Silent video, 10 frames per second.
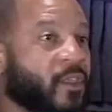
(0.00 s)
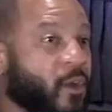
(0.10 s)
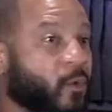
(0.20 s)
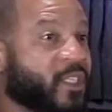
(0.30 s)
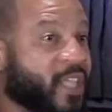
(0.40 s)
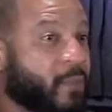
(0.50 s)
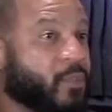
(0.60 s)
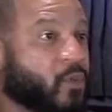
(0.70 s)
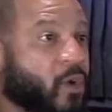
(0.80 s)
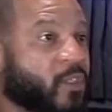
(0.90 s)
Those same
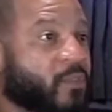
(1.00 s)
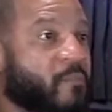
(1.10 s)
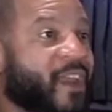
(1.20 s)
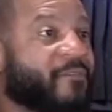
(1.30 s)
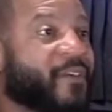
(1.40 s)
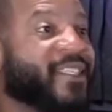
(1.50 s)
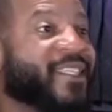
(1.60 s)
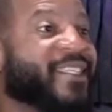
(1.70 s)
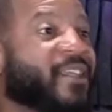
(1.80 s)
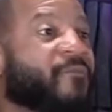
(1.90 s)
struggles manifest
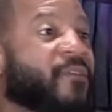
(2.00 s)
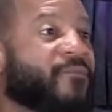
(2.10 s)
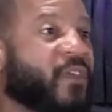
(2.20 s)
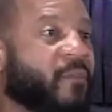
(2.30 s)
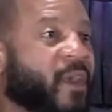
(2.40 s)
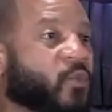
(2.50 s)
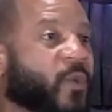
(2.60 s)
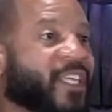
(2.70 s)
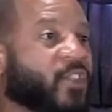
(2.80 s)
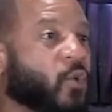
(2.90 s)
itself in females
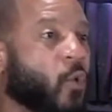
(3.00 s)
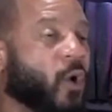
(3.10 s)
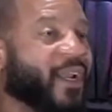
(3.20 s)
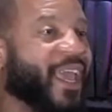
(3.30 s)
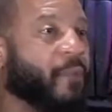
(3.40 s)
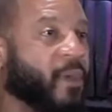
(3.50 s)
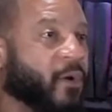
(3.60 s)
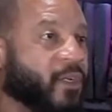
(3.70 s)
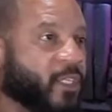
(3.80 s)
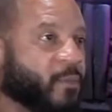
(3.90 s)
with a scorned and
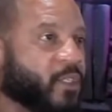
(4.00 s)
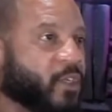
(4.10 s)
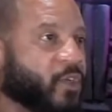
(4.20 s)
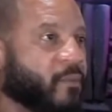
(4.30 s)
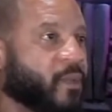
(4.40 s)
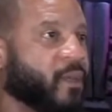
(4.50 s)
bitter disposition.